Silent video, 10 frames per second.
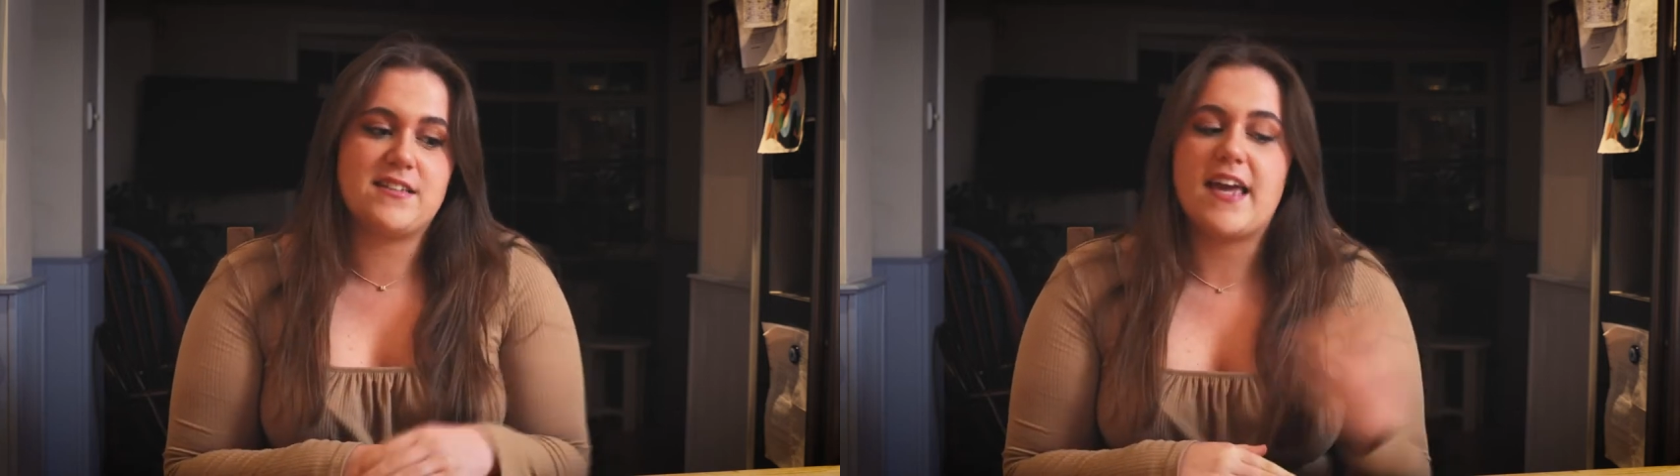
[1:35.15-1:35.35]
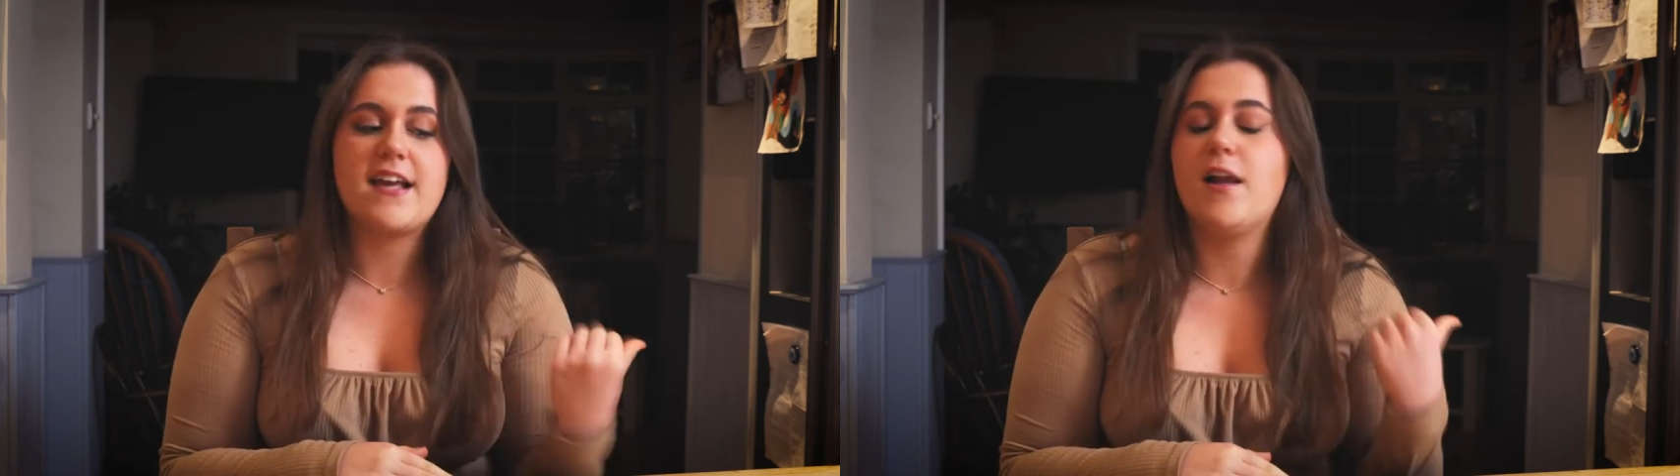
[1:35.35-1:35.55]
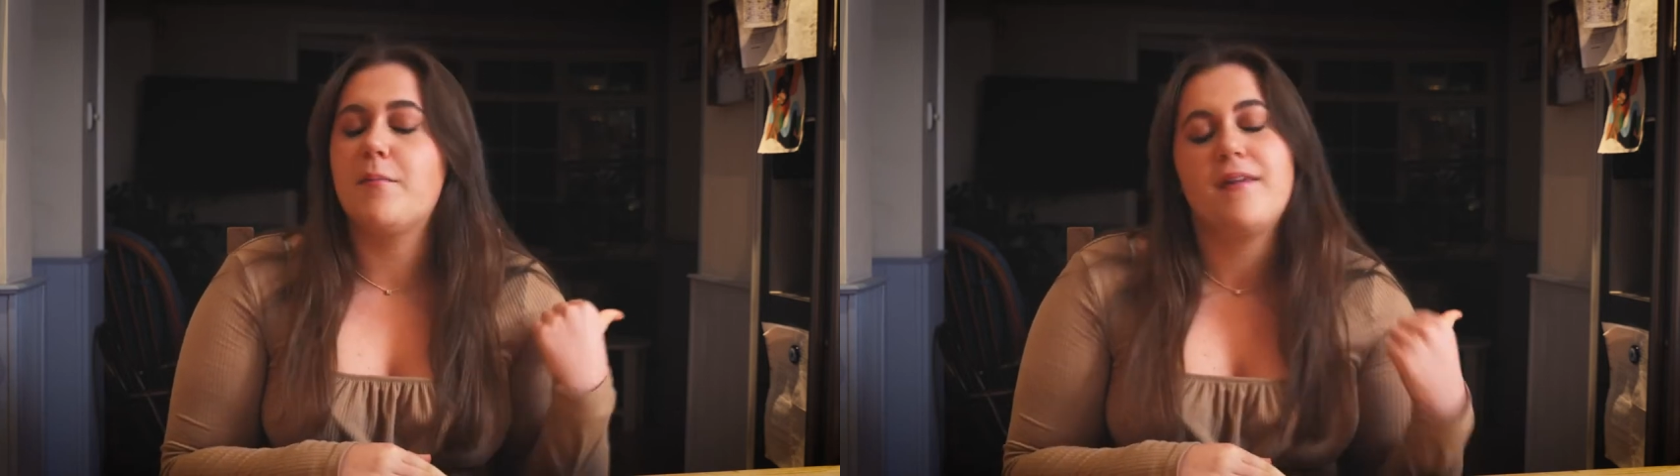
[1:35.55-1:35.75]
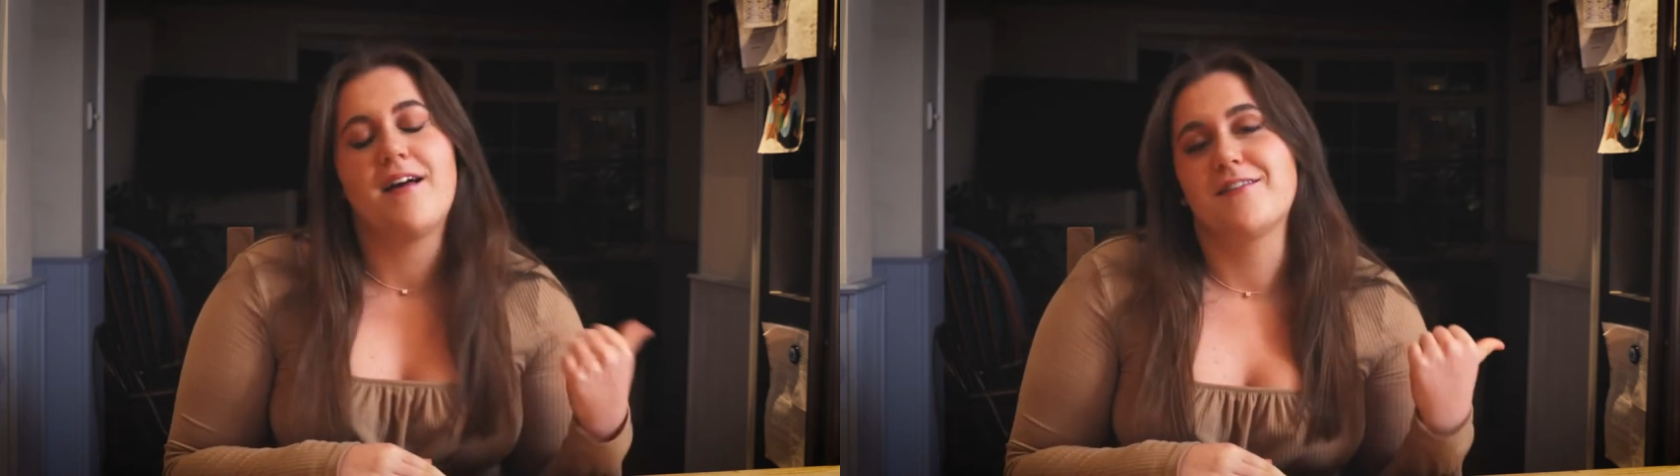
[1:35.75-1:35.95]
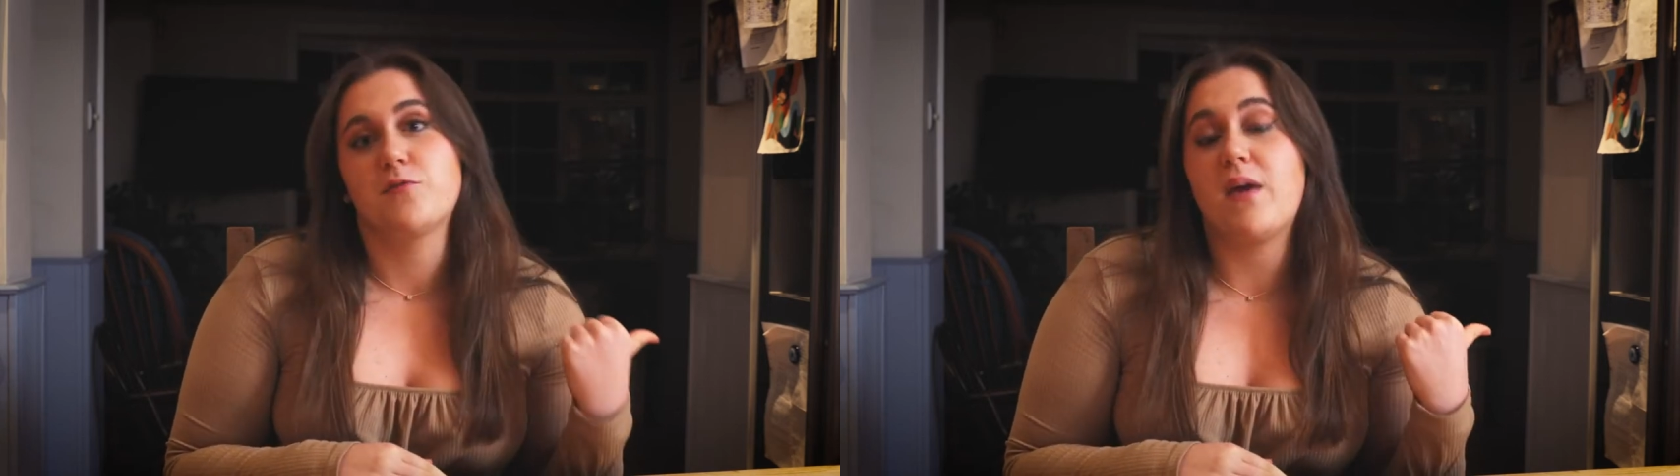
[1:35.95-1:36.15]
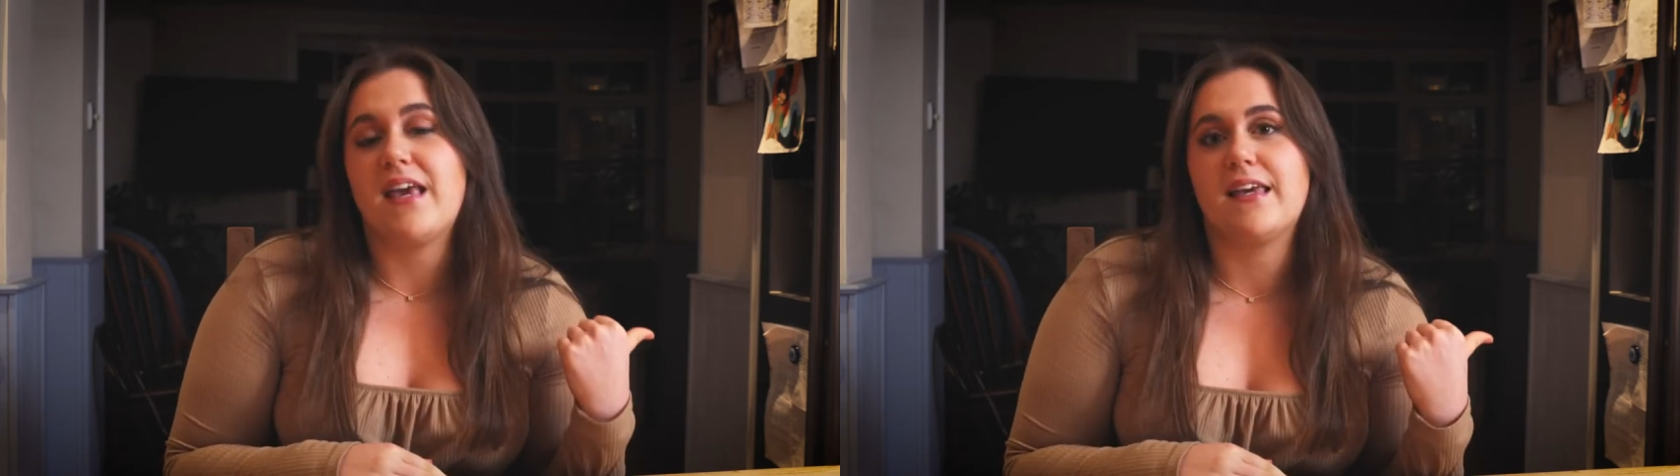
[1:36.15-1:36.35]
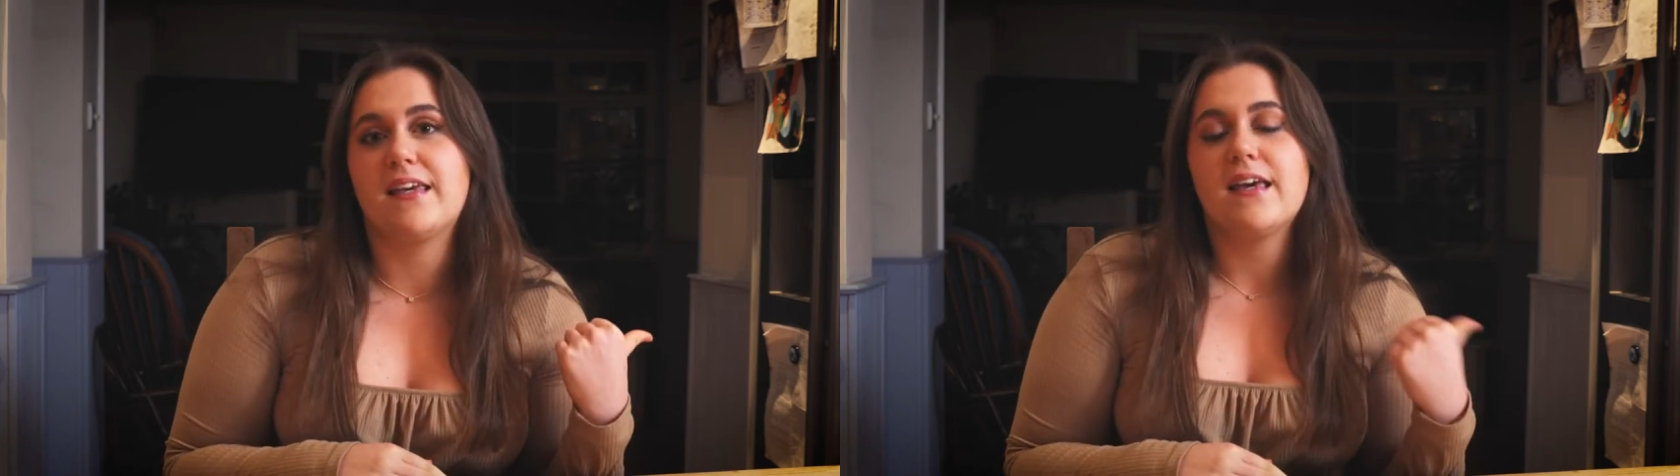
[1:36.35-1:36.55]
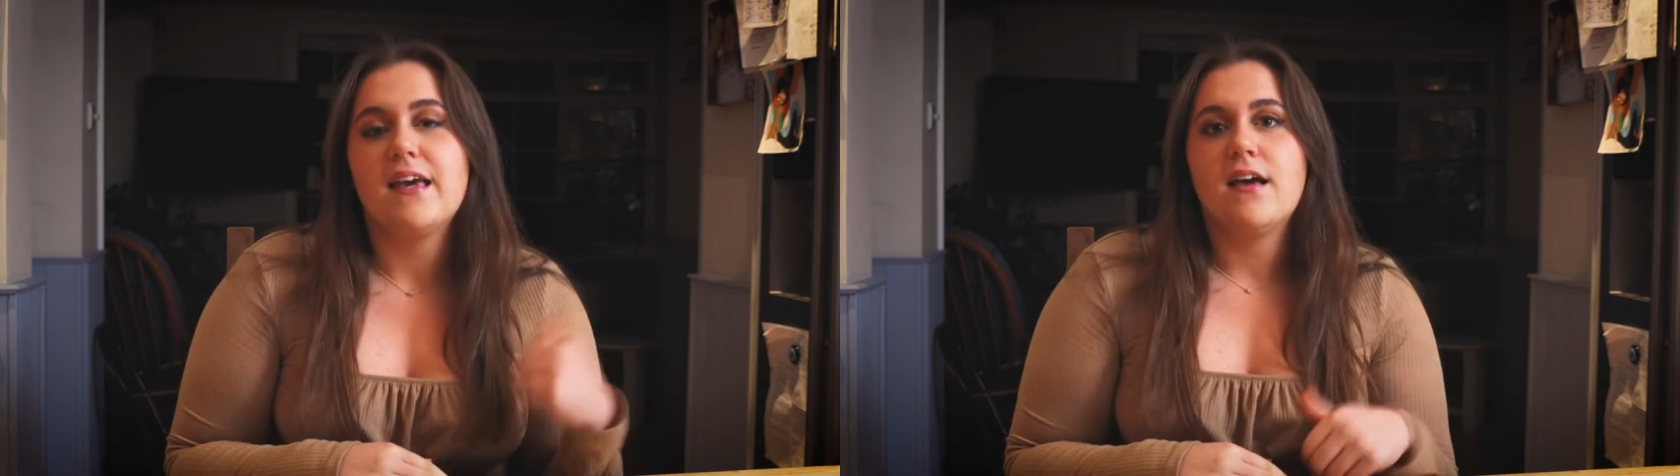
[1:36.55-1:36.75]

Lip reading: gay club last week.